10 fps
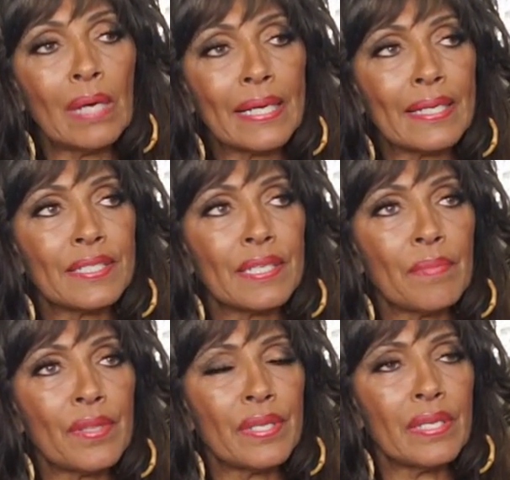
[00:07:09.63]
I guess, some
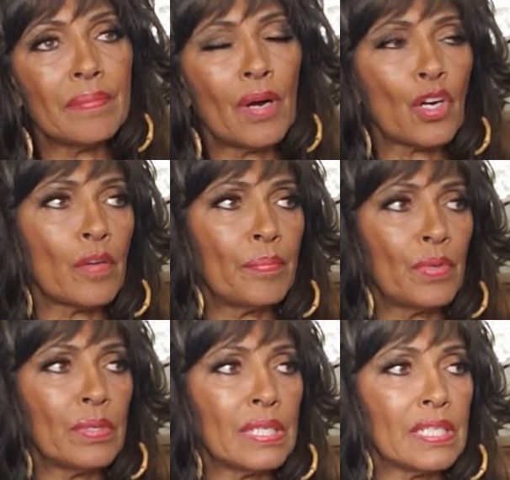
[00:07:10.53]
of the Barker
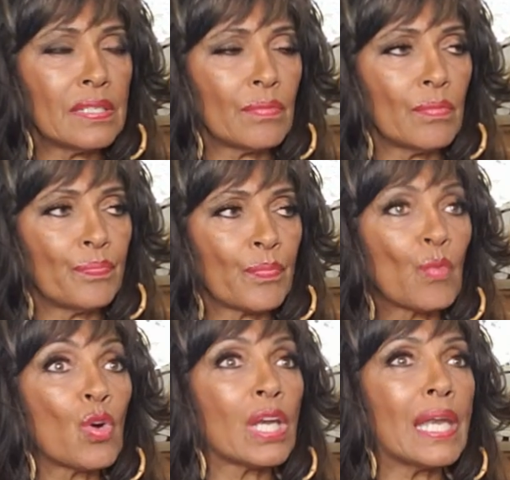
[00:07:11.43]
Beauties
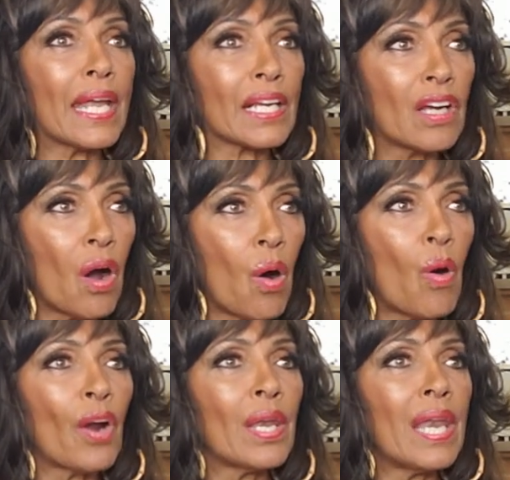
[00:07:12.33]
were let go
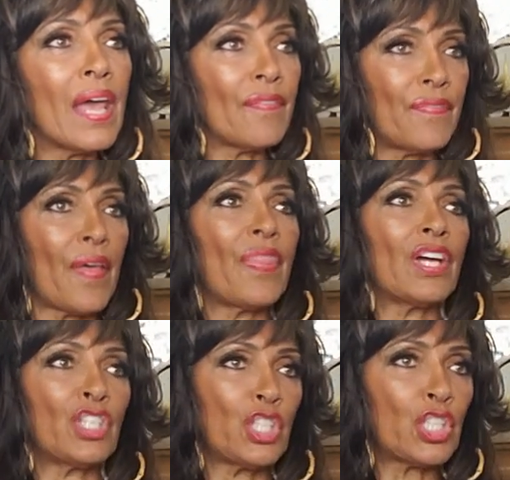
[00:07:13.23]
or left the
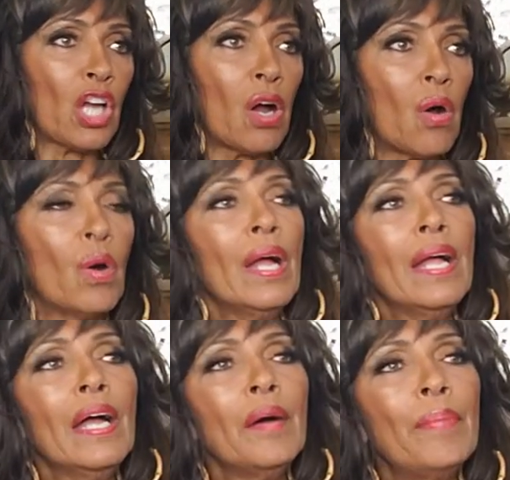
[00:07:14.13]
show.
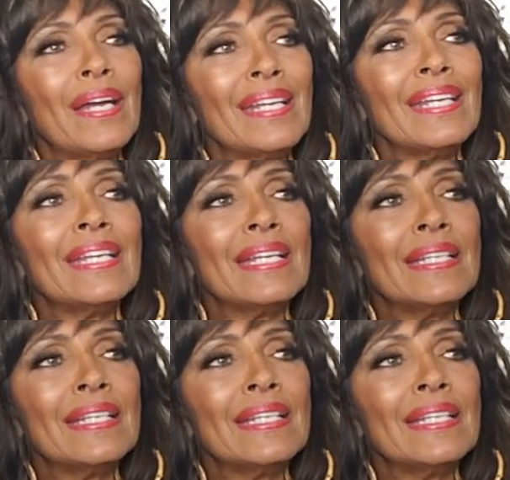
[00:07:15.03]
But it